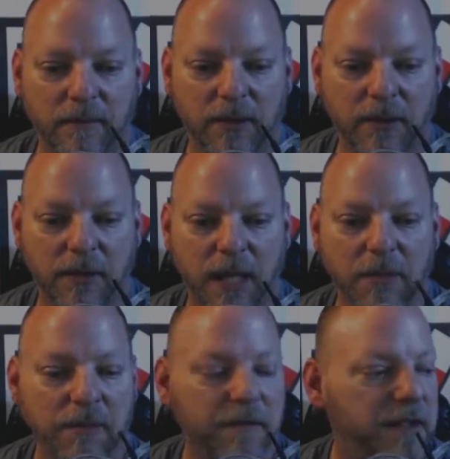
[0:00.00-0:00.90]
So the
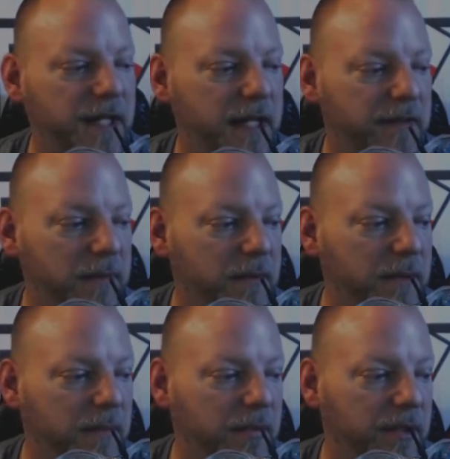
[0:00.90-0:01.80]
Cameron VTX seemed to
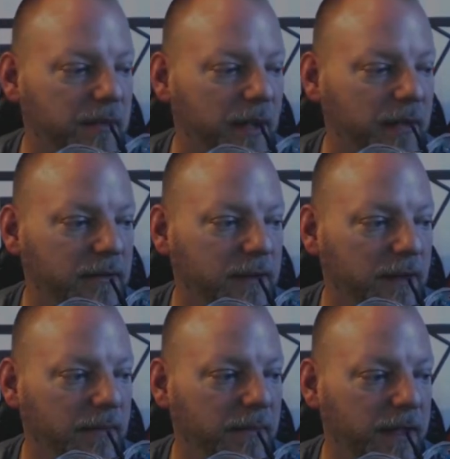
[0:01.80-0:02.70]
be pretty well,
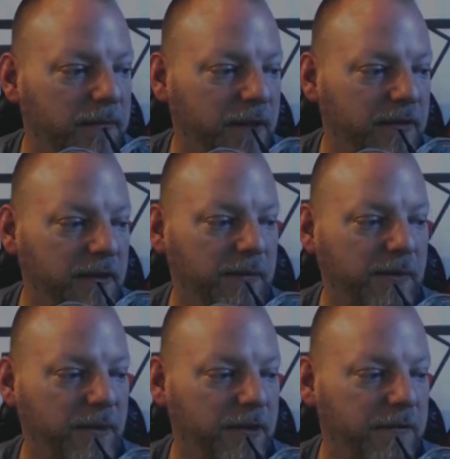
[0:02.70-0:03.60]
especially
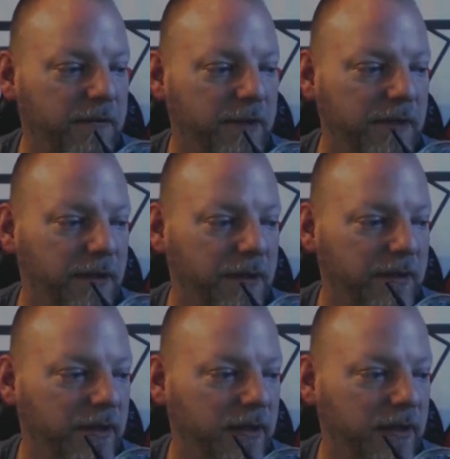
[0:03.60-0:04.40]
for indoors.